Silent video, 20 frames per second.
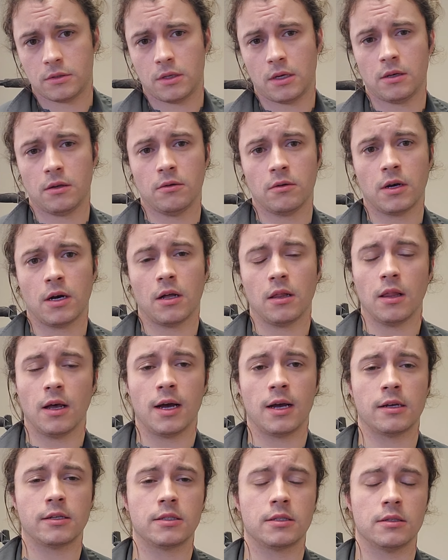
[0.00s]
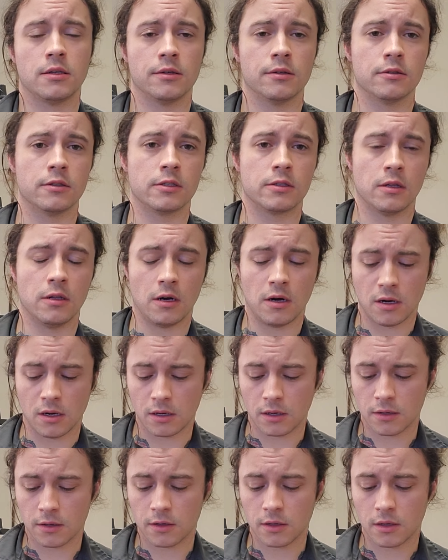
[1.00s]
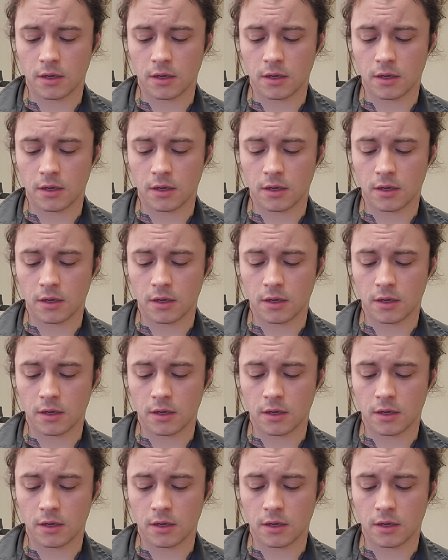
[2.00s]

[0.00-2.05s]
They do not last near as long.